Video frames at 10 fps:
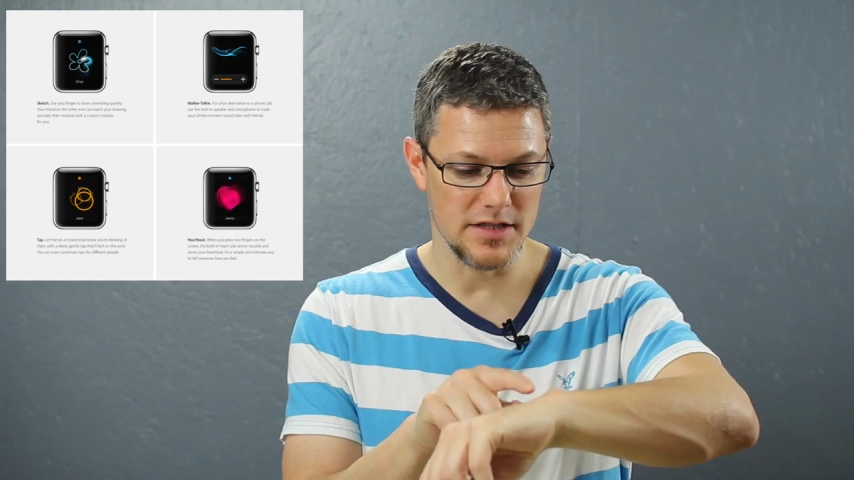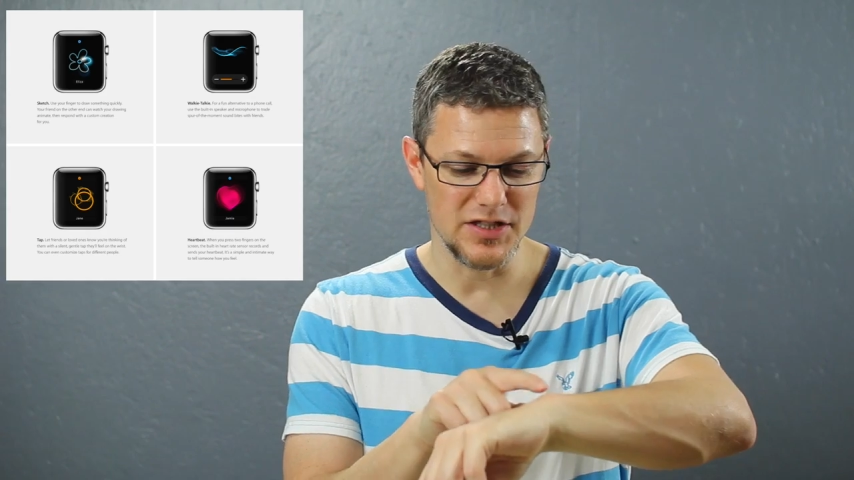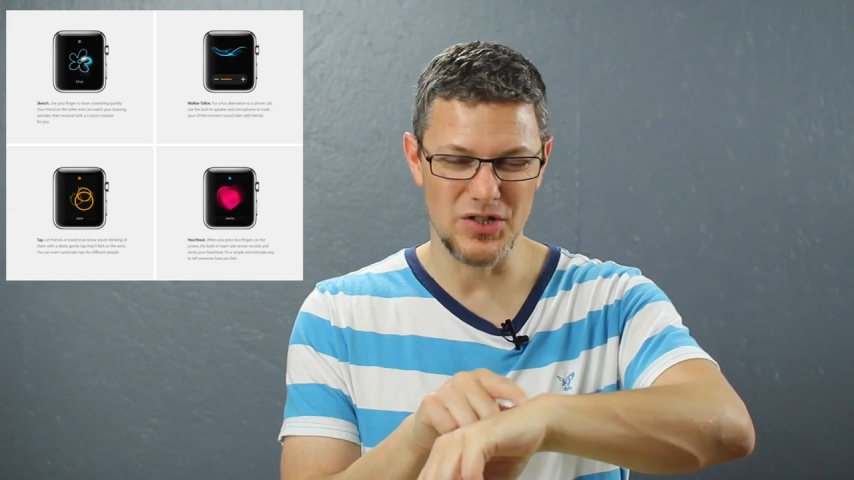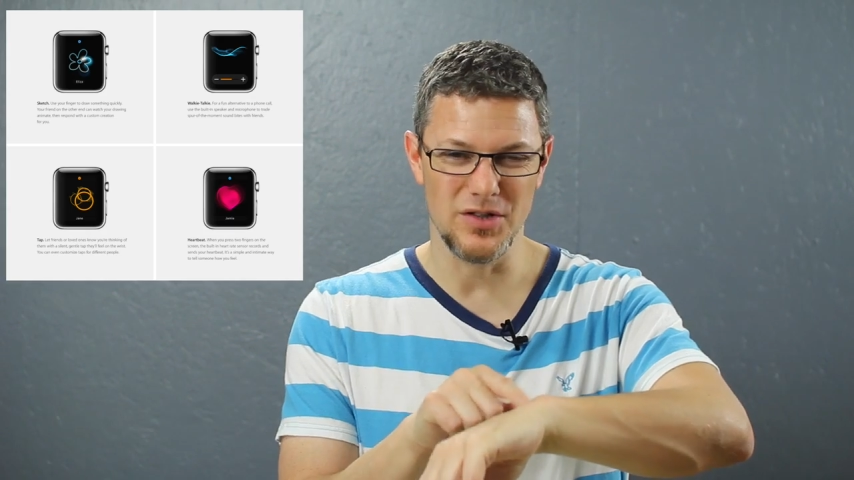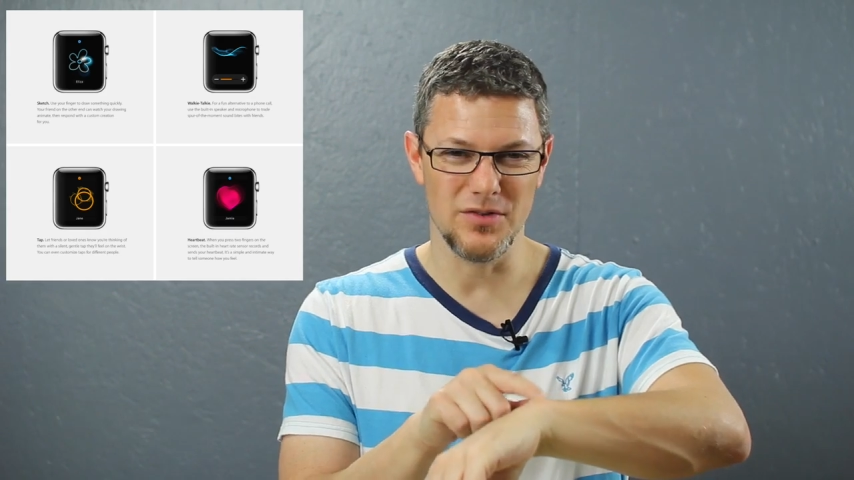the
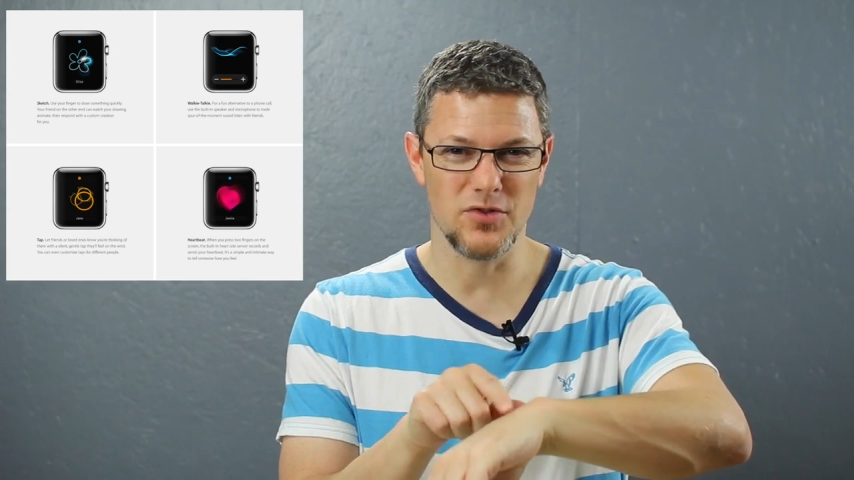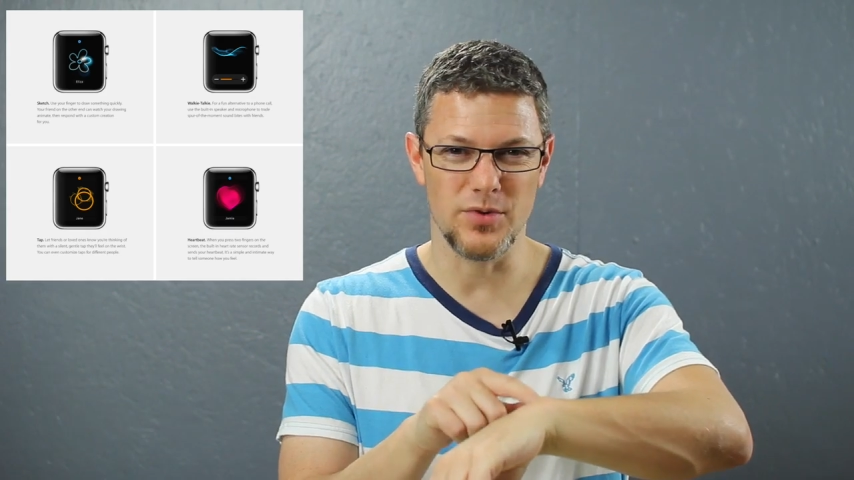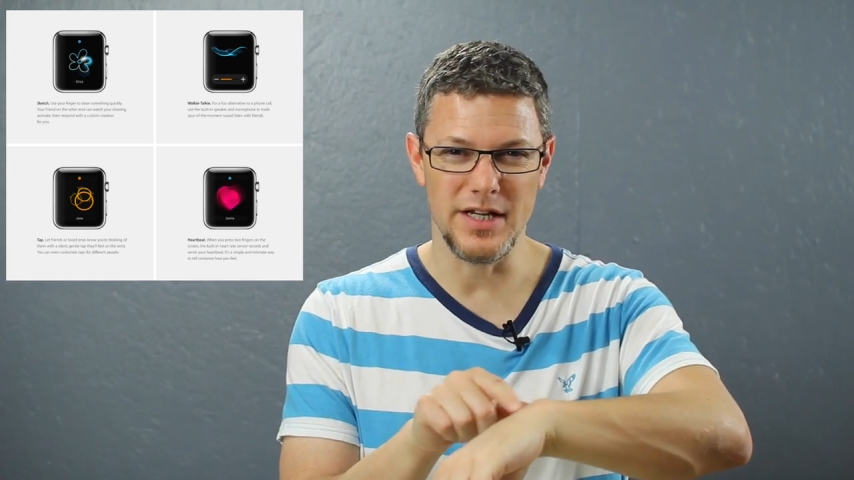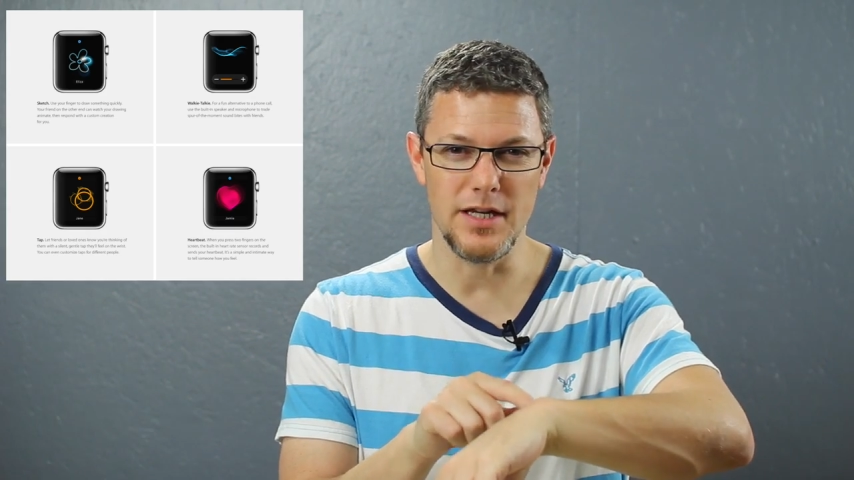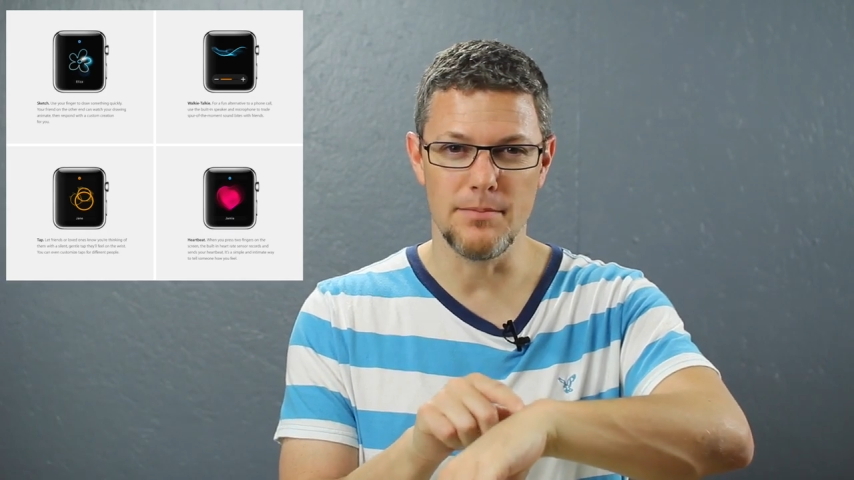little
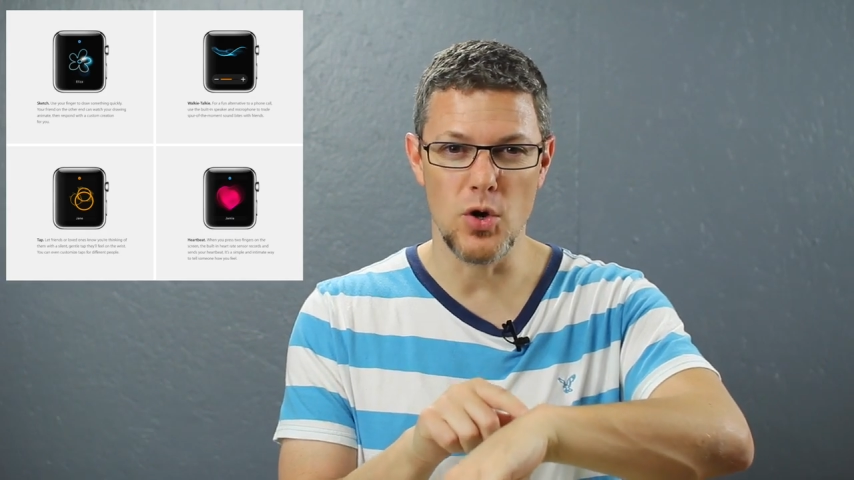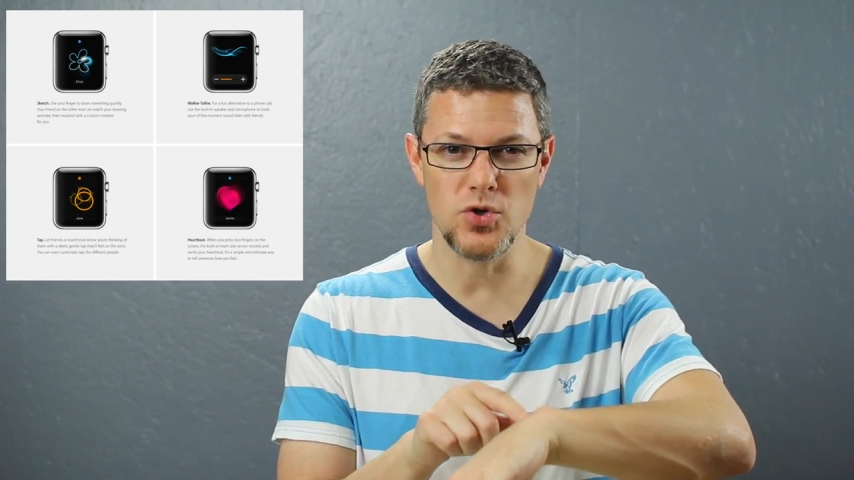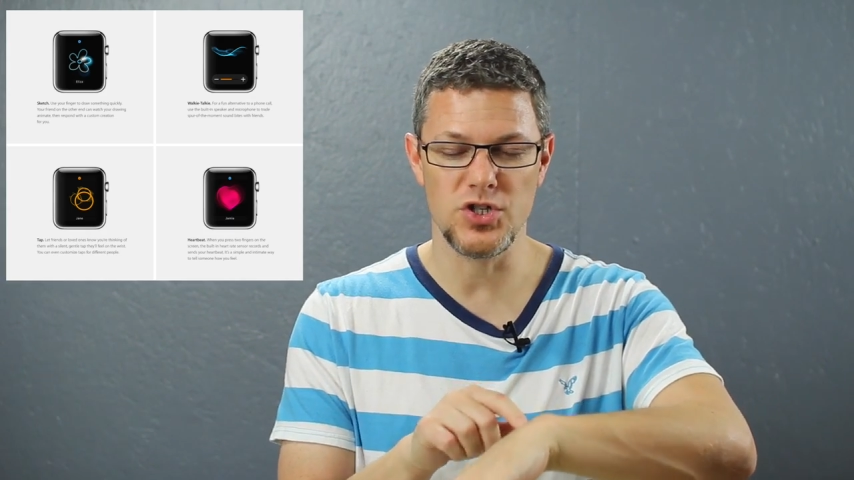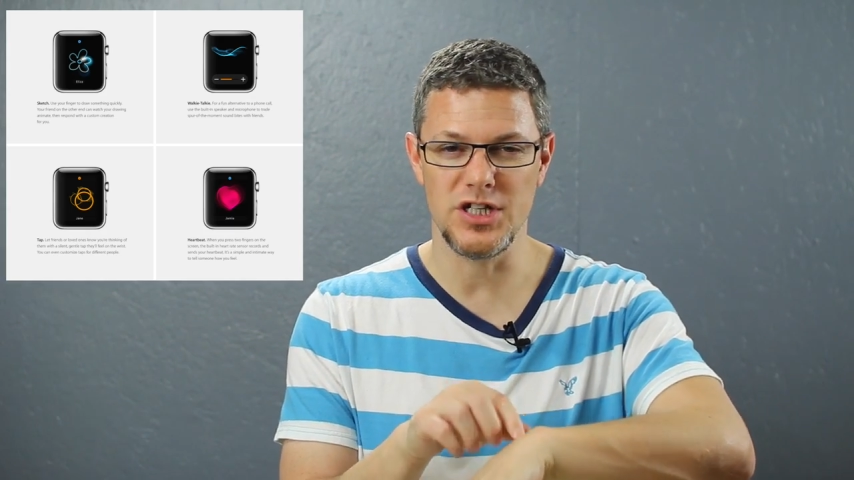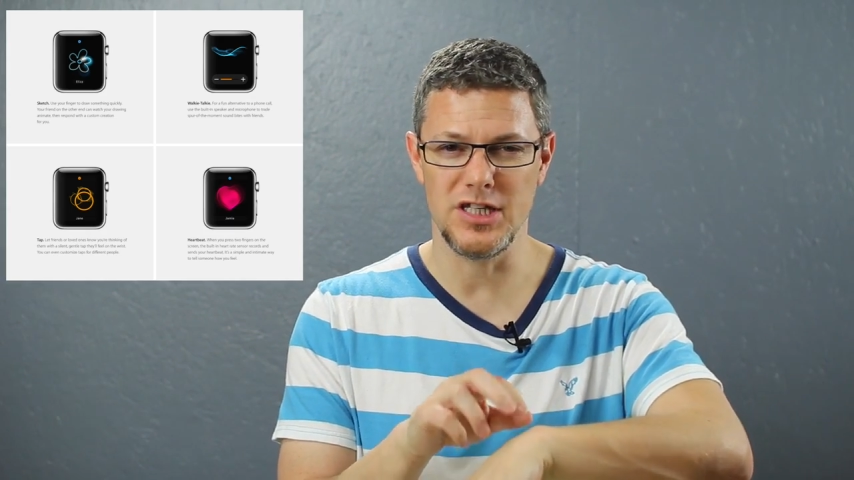3D
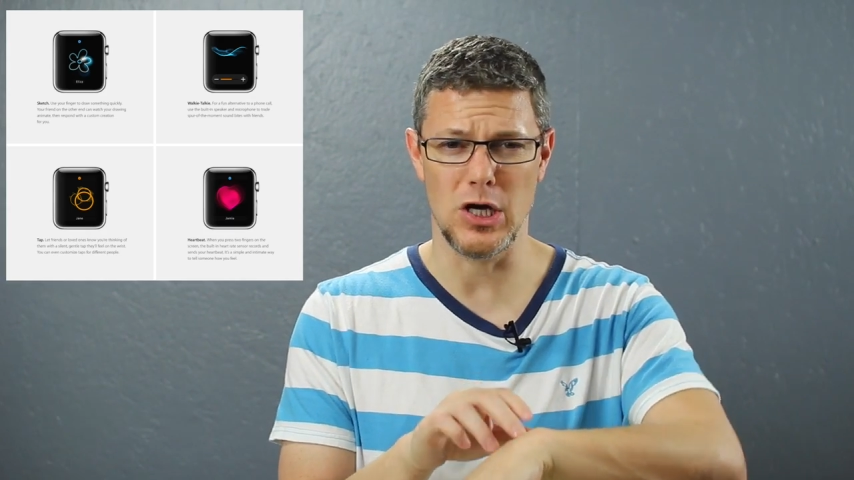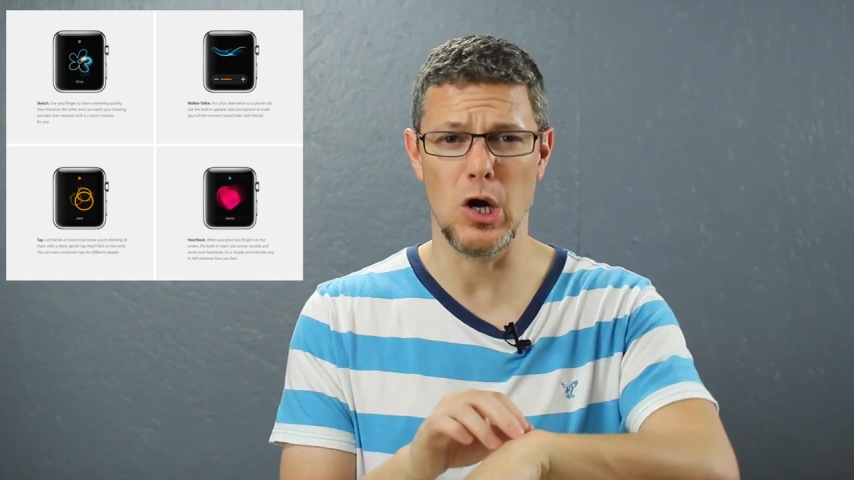emoji,